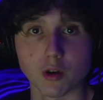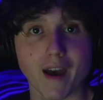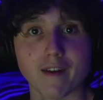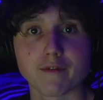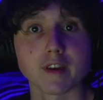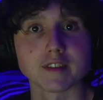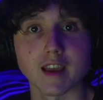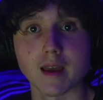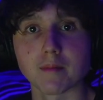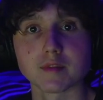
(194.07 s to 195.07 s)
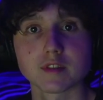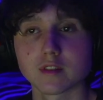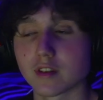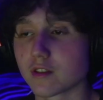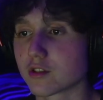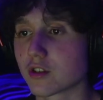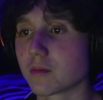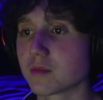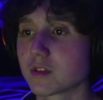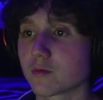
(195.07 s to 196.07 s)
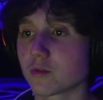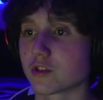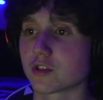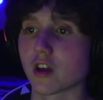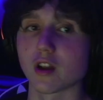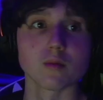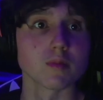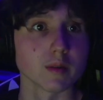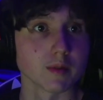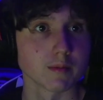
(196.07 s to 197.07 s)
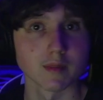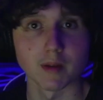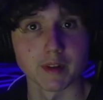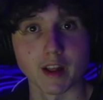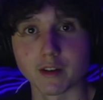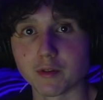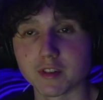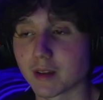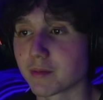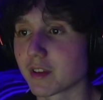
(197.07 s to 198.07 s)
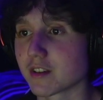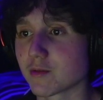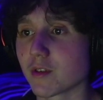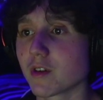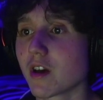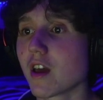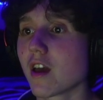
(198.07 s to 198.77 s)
have face cams in their streams, which I don't blame them. I mean, I do the same thing as well.